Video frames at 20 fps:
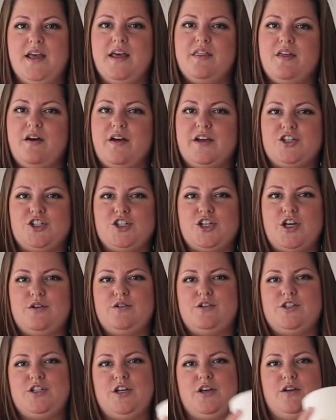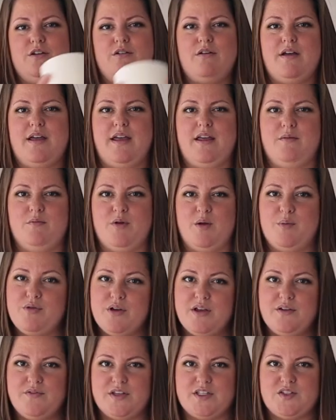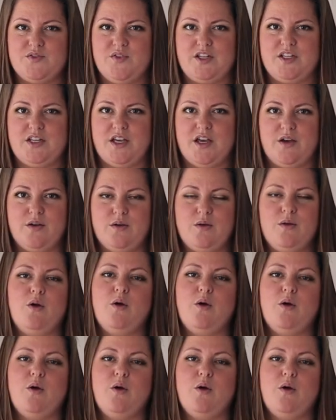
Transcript: that I showed you in my previous video,